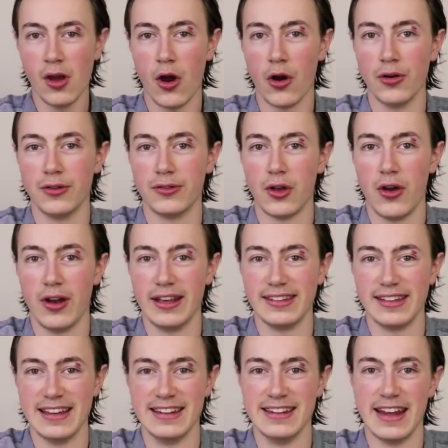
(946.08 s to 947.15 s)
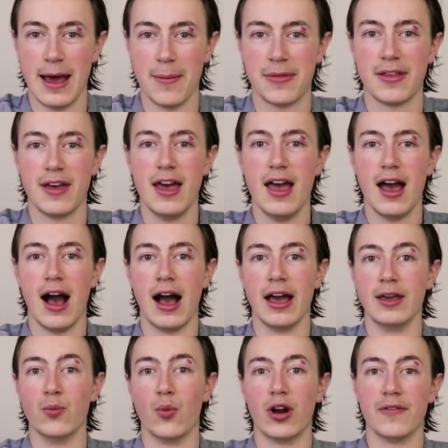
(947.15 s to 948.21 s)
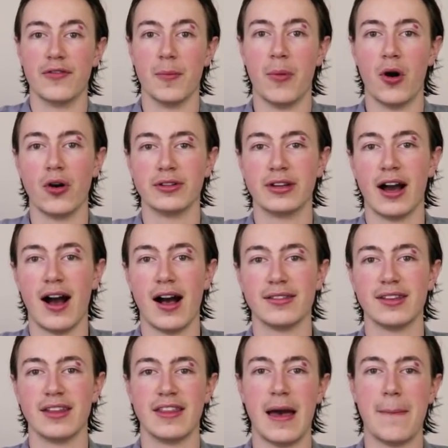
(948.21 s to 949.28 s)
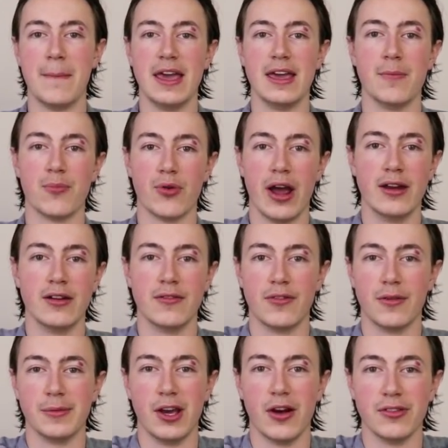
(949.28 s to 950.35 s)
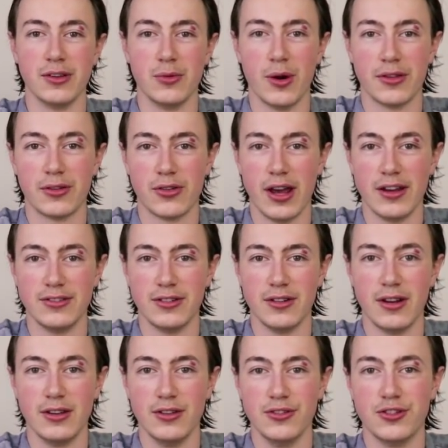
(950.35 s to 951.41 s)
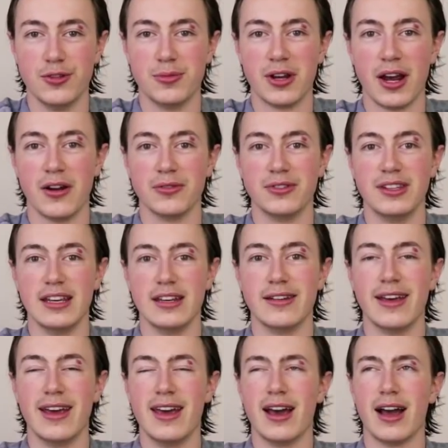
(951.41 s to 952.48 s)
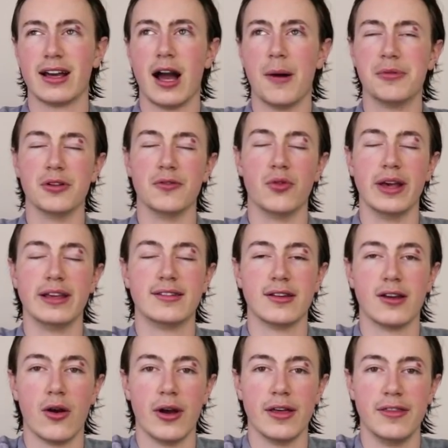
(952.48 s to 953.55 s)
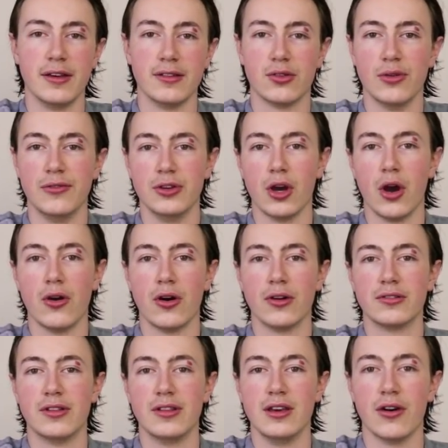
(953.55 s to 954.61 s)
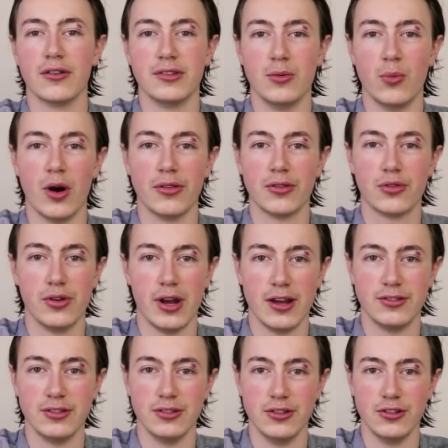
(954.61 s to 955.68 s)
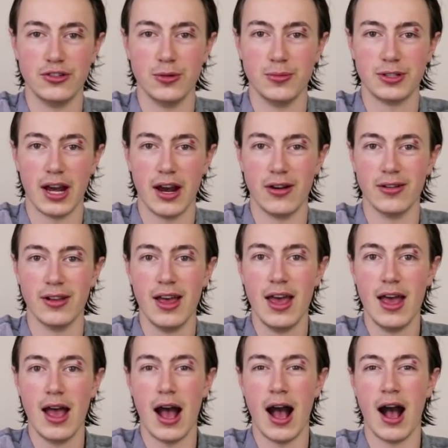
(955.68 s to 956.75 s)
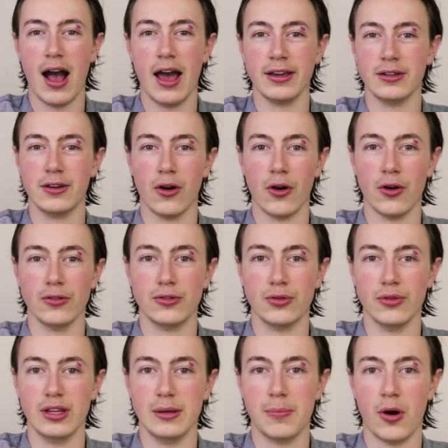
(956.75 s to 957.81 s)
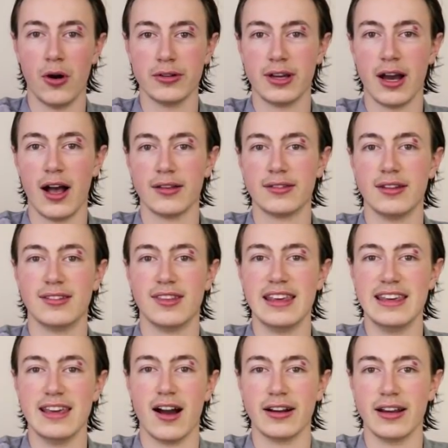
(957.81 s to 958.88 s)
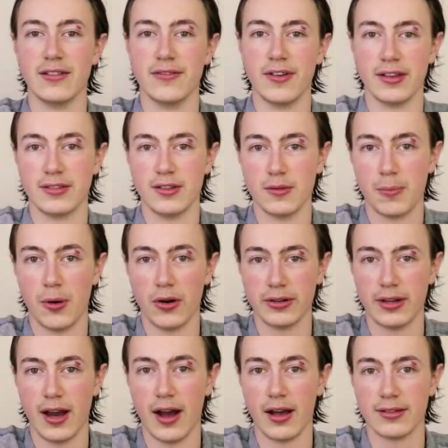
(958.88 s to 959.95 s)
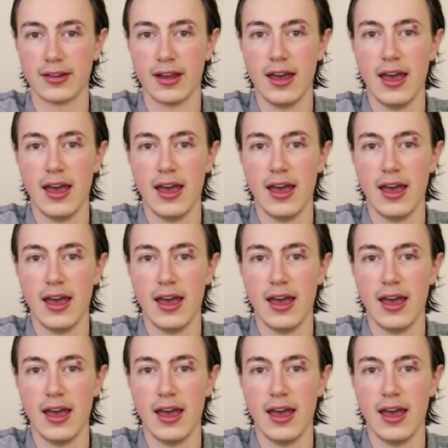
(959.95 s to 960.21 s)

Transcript: owner's earnings in depth uh, in one of the podcasts that me and Brandon from the Aussie Wealth Creation YouTube channel did a couple of weeks ago, I think. So if you go onto the Aussie Wealth Creation YouTube channel uh, and go to the podcast, it's the Young Investors Podcast.